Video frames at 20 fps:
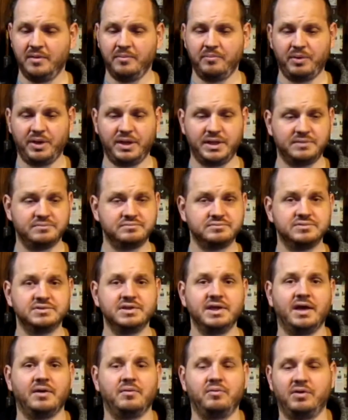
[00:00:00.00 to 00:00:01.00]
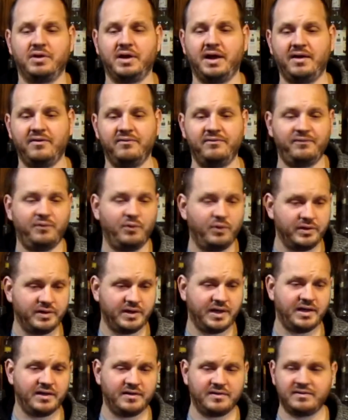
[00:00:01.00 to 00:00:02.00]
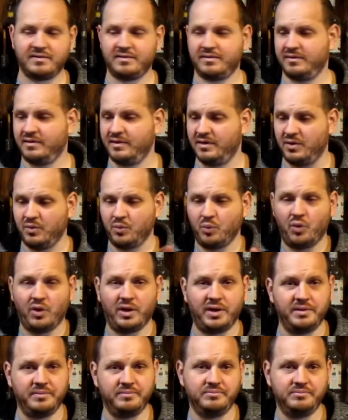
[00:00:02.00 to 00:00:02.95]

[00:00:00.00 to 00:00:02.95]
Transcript: But yeah, we're going to have 4 tanks in one.